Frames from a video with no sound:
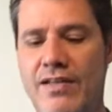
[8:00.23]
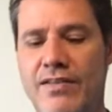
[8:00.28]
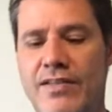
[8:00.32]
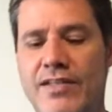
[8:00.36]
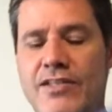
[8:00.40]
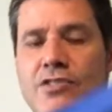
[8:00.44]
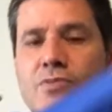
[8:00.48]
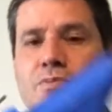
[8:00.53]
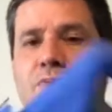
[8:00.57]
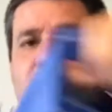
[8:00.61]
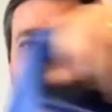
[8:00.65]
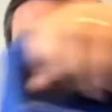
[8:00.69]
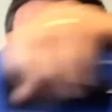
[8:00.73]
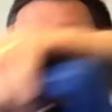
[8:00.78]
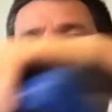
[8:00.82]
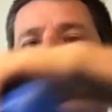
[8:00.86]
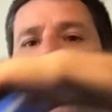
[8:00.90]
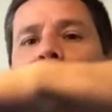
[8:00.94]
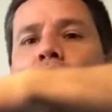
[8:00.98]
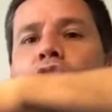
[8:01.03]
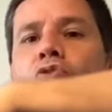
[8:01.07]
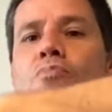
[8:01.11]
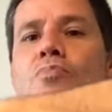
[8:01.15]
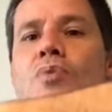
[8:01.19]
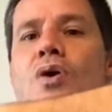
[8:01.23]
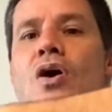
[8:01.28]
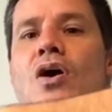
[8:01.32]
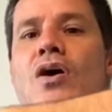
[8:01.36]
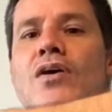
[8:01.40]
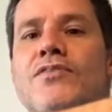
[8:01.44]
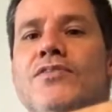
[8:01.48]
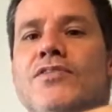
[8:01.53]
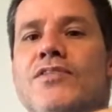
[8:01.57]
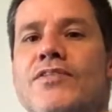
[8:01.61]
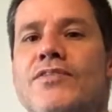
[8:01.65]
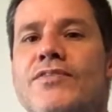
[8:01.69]
this one's the
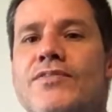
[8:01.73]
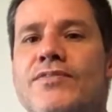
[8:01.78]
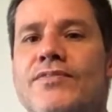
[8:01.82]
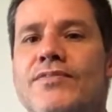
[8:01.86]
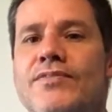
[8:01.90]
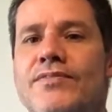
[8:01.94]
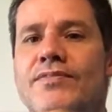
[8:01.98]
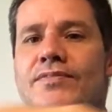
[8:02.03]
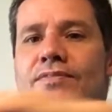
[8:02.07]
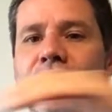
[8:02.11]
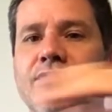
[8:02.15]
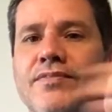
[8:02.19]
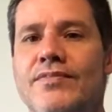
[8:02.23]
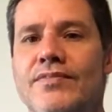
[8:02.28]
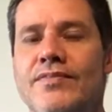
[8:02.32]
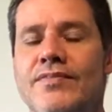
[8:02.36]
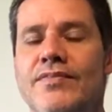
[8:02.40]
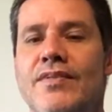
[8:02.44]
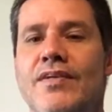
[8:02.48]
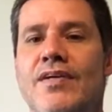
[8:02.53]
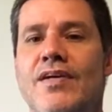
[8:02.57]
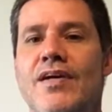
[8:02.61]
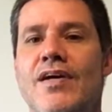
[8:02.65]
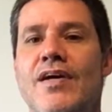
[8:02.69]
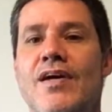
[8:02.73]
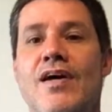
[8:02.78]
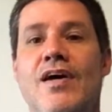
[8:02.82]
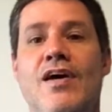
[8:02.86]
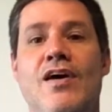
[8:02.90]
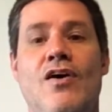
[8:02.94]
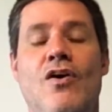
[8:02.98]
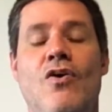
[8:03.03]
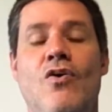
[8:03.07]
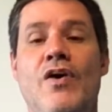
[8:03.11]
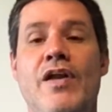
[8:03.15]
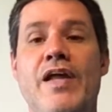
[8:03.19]
Cobalt
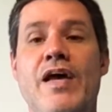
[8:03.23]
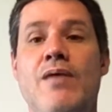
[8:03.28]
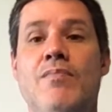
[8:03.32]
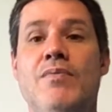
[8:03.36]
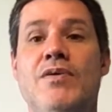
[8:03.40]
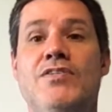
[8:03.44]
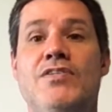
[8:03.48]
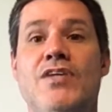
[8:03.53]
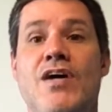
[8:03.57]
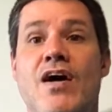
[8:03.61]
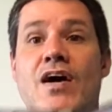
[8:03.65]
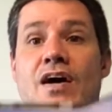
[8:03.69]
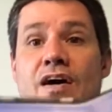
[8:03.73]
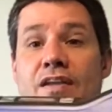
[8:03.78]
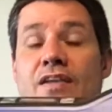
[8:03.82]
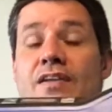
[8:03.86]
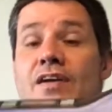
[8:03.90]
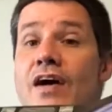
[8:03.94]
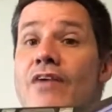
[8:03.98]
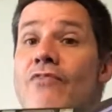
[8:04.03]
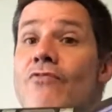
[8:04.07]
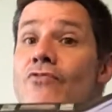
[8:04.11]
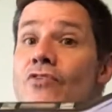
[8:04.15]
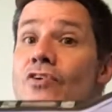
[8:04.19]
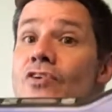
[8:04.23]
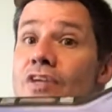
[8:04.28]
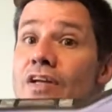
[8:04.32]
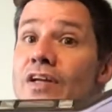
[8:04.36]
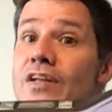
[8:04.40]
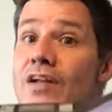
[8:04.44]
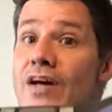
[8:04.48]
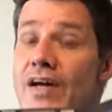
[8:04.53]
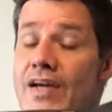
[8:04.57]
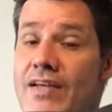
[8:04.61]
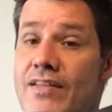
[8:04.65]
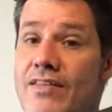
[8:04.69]
on Amazon. I really
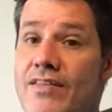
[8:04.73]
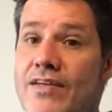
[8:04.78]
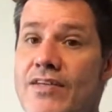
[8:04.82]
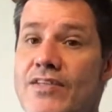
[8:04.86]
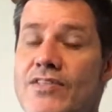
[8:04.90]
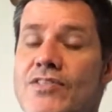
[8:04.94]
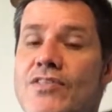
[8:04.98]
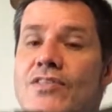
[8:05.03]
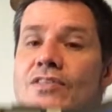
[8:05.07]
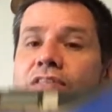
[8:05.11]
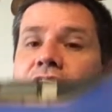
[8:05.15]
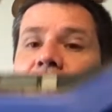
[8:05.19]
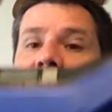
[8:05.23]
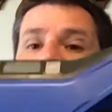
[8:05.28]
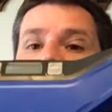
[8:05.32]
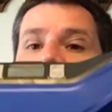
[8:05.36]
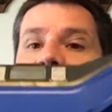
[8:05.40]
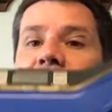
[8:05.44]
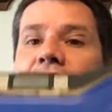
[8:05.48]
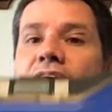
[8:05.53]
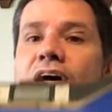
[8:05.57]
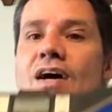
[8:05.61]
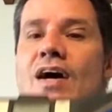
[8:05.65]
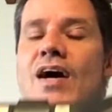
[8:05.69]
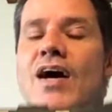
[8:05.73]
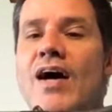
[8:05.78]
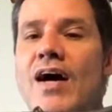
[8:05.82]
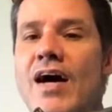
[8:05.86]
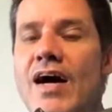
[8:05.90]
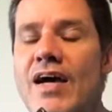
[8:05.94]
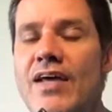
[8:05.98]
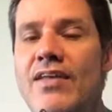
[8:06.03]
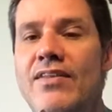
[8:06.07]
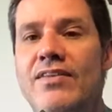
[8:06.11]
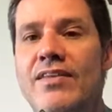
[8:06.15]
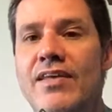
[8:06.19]
like this. This,
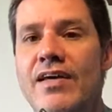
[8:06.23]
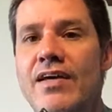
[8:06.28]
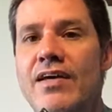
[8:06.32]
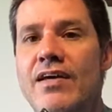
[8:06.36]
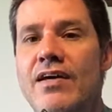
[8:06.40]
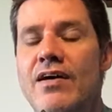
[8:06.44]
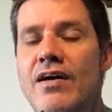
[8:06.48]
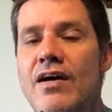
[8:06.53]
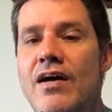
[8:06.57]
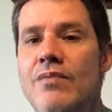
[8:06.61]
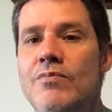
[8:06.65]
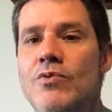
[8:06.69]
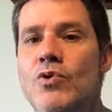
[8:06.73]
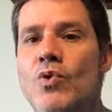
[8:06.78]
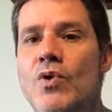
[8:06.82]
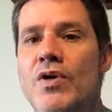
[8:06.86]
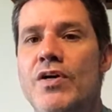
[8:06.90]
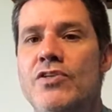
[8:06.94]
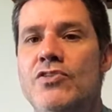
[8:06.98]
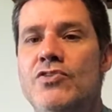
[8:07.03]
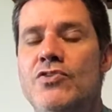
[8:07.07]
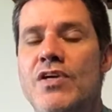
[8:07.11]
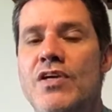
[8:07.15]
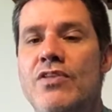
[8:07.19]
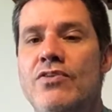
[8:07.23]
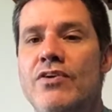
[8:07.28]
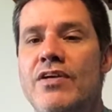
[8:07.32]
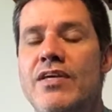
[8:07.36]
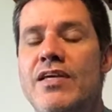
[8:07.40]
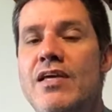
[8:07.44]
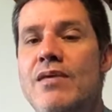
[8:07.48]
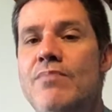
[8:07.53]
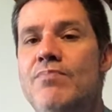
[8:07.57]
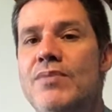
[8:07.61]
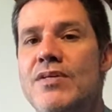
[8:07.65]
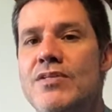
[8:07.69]
I think I'm going to either
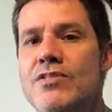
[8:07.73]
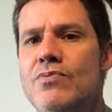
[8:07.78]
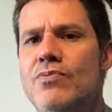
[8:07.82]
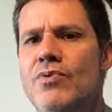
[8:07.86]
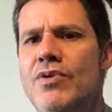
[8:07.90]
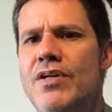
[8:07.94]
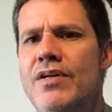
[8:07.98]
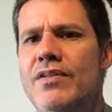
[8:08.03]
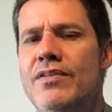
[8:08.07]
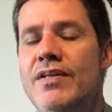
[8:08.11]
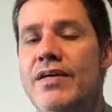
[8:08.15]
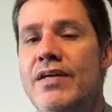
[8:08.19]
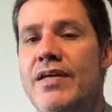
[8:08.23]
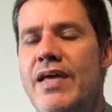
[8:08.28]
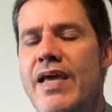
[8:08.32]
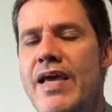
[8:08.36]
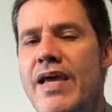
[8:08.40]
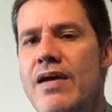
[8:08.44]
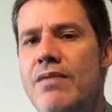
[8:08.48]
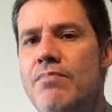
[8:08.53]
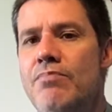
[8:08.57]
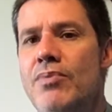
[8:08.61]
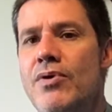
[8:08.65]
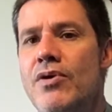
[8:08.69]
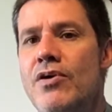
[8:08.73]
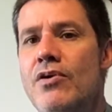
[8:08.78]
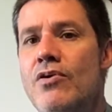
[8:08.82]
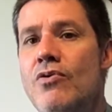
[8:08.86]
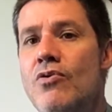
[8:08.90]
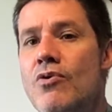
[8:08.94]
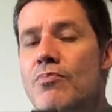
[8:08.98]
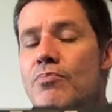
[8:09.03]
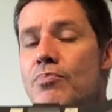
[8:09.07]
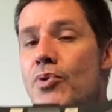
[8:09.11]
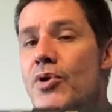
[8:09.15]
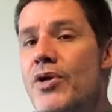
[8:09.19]
keep this one in the camper
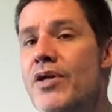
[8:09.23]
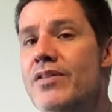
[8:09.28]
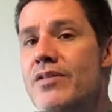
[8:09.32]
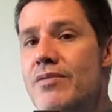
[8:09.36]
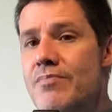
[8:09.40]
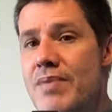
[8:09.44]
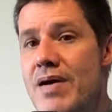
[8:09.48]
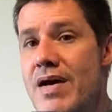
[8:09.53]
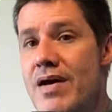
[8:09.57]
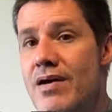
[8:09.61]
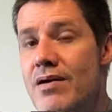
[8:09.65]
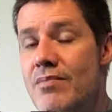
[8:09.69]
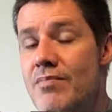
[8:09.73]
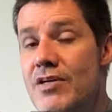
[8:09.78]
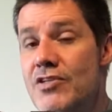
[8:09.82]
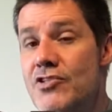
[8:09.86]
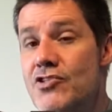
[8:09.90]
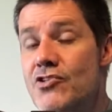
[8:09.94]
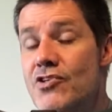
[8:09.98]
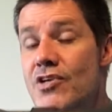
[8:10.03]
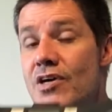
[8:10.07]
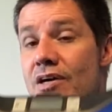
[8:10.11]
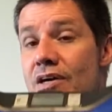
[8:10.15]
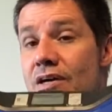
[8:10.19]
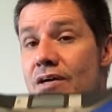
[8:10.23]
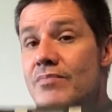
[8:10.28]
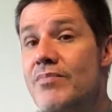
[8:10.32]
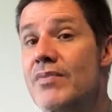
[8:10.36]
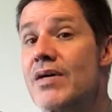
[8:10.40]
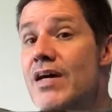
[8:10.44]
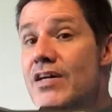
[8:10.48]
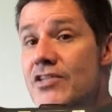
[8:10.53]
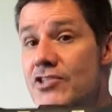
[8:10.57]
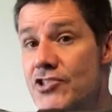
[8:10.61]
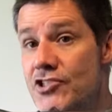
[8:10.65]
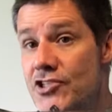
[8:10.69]
or put it in the back of my truck. I'm
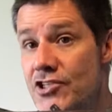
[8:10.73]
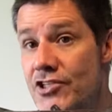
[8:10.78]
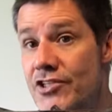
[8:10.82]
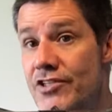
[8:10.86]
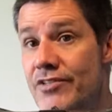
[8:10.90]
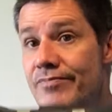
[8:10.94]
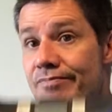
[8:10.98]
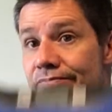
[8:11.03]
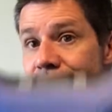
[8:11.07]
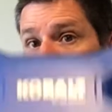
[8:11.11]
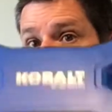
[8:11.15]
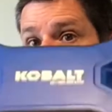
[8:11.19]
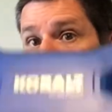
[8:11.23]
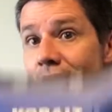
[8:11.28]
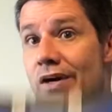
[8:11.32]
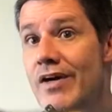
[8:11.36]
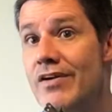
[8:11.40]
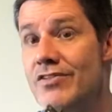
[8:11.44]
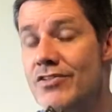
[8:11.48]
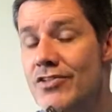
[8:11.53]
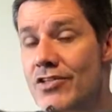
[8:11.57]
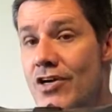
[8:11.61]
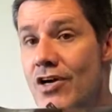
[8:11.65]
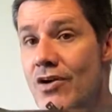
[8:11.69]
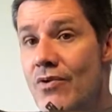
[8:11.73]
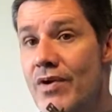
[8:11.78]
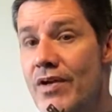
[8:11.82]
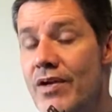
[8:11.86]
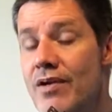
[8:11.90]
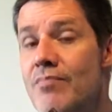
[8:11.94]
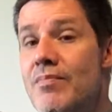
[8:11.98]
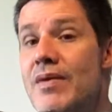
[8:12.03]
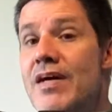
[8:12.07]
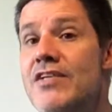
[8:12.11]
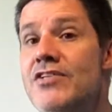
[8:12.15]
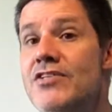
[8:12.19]
not sure where it's going. I
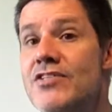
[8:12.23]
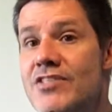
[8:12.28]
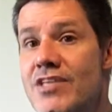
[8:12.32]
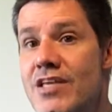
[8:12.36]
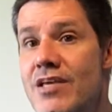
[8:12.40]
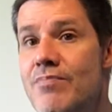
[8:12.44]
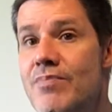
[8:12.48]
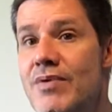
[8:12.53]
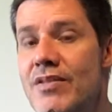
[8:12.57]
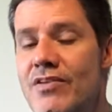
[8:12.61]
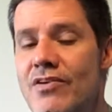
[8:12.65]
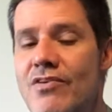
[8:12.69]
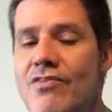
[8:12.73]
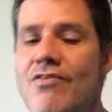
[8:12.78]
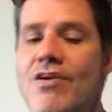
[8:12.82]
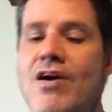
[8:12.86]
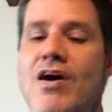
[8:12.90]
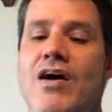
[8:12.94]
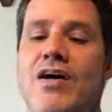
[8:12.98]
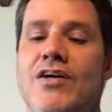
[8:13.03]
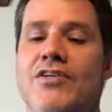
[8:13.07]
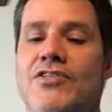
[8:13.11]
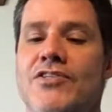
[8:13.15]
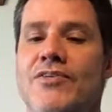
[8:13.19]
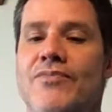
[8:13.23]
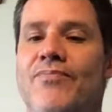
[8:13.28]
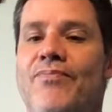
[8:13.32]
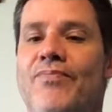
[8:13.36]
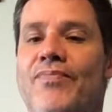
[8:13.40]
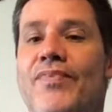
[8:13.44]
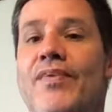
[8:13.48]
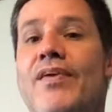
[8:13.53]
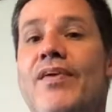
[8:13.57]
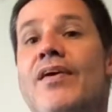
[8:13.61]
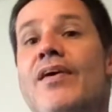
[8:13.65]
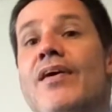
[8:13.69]
might just keep it in the garage.
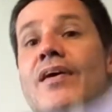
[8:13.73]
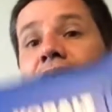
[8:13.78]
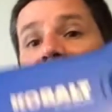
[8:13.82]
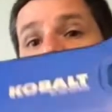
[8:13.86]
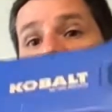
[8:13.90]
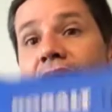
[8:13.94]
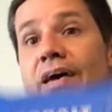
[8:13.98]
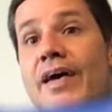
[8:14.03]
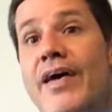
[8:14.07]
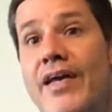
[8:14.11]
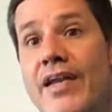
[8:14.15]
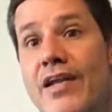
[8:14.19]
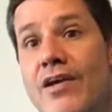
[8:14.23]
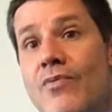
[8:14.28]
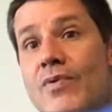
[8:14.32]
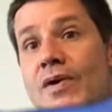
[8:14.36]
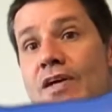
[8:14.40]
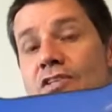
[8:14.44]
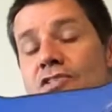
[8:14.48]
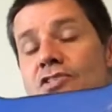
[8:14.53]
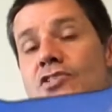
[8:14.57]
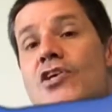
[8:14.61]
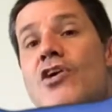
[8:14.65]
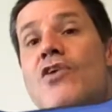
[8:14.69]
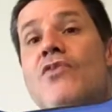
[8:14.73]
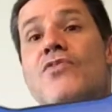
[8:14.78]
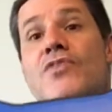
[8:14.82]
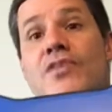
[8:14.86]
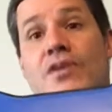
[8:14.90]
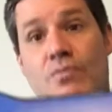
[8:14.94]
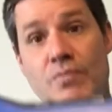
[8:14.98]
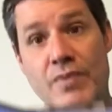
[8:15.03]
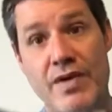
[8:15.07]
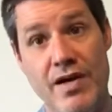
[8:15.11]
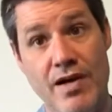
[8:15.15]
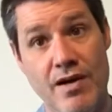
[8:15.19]
Anyway, so
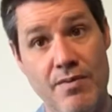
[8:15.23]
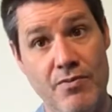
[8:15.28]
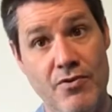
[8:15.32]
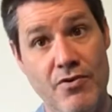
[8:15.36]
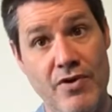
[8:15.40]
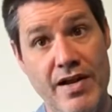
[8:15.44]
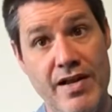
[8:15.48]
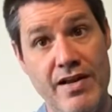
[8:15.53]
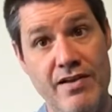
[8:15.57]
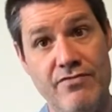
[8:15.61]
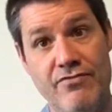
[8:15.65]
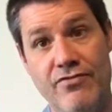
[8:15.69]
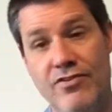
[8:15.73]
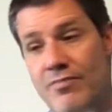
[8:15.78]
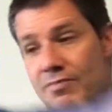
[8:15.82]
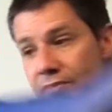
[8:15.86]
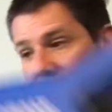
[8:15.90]
then we upgrade it from